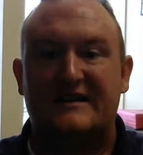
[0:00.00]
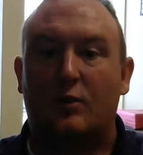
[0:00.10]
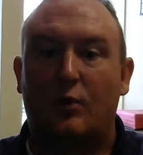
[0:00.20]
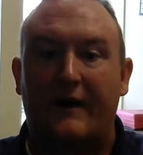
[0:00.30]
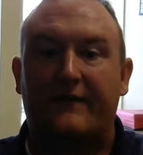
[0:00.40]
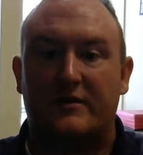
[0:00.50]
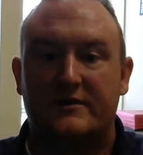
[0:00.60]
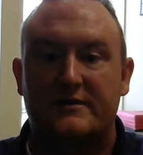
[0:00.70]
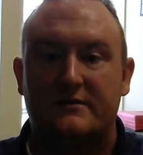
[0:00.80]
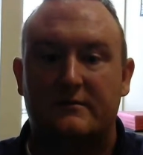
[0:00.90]

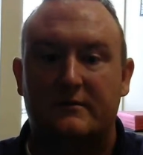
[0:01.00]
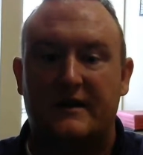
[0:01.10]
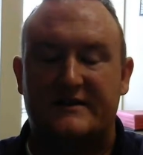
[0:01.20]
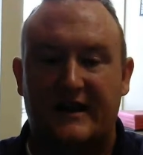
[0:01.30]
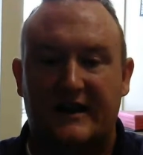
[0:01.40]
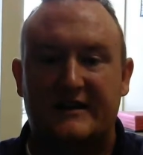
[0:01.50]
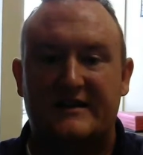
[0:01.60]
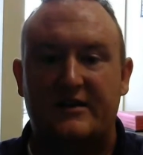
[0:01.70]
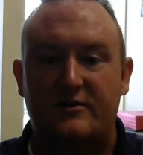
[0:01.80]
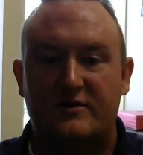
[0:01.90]
reference. It
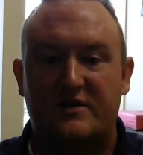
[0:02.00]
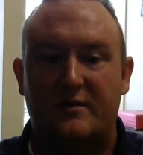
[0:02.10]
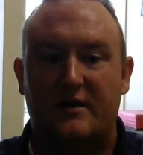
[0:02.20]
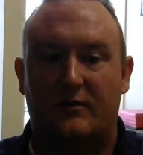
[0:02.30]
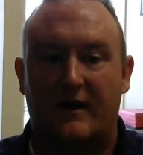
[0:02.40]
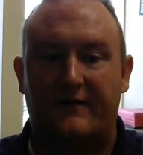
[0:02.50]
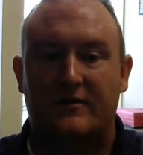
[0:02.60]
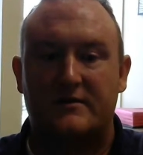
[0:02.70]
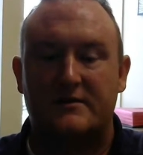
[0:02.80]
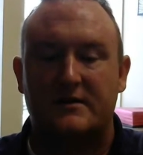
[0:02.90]
continues to be a
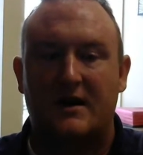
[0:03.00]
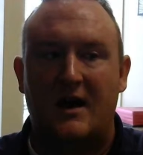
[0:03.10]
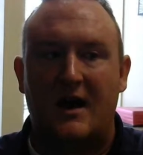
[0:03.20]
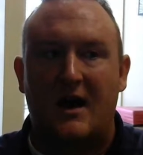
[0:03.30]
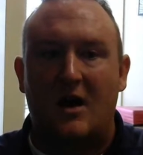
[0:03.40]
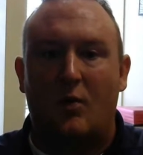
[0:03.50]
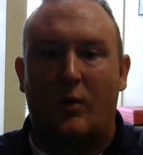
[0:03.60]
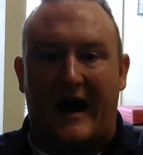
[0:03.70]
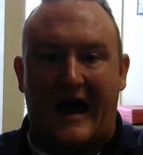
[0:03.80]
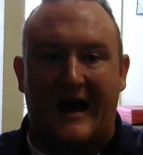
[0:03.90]
reference.
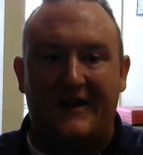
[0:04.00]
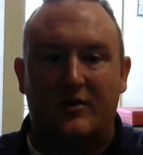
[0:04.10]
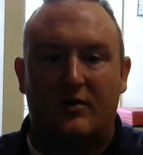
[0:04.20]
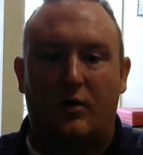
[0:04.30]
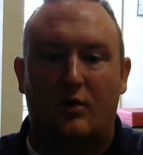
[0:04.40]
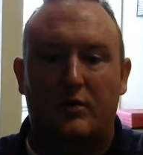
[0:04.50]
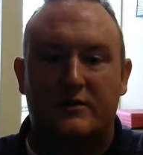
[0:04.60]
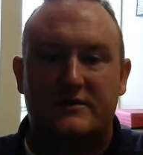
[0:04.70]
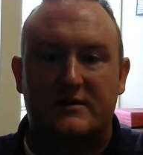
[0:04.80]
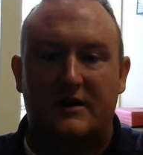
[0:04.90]
When I had the
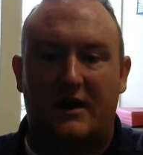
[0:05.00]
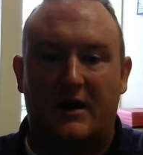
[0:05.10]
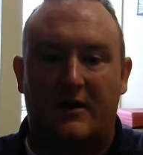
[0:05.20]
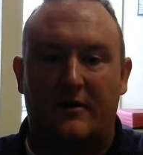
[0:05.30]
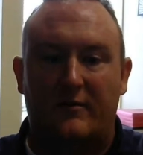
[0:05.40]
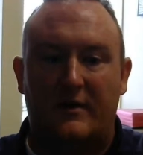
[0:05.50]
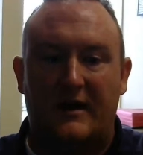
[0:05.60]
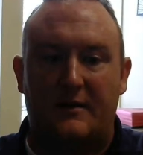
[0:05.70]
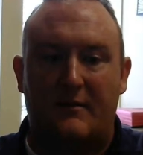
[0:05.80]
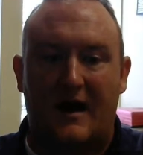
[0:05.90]
course
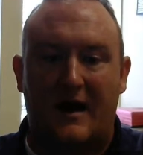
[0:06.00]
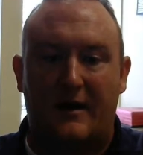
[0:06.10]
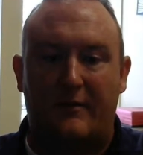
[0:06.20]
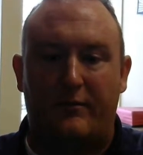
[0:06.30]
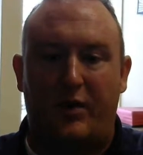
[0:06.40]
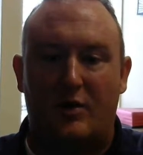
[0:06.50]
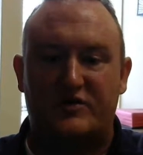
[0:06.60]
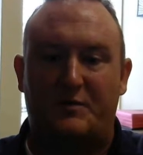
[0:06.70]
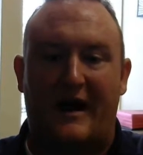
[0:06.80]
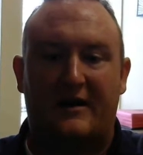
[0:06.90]
in my
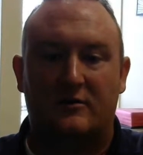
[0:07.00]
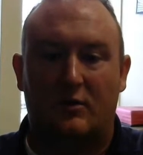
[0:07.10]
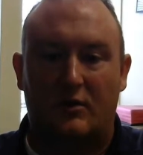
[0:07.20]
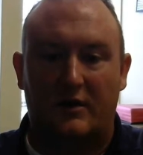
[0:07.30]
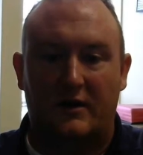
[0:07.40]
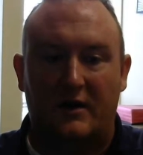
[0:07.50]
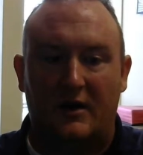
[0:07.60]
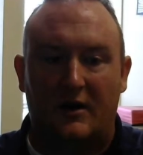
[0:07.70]
post-baccalaureate